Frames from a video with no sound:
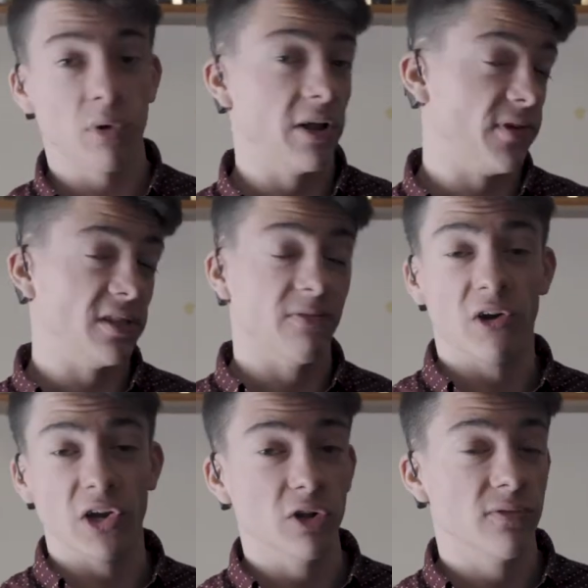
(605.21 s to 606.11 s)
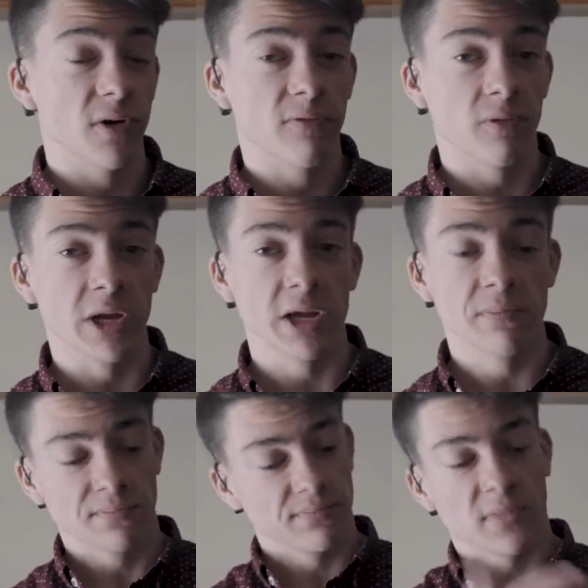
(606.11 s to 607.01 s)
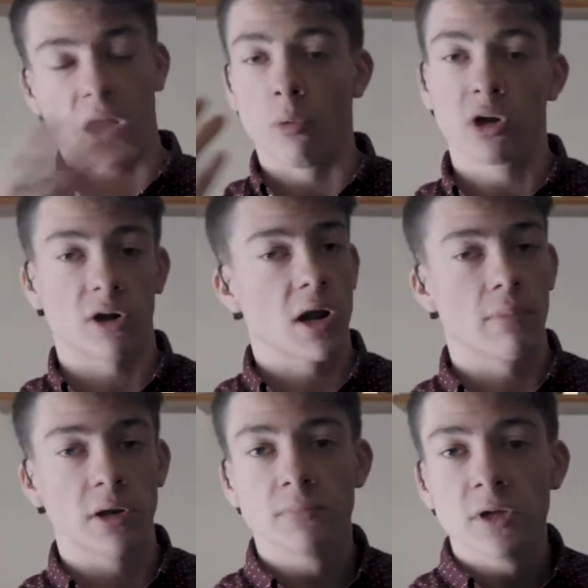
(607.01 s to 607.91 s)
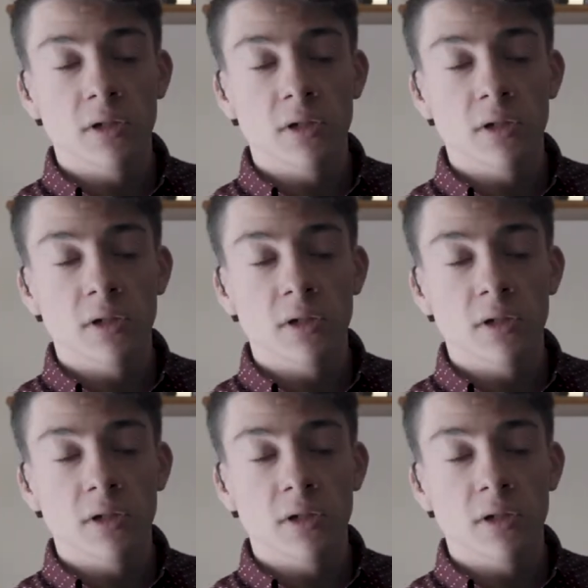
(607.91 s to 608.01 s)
if it's very useful for me, I would grab it.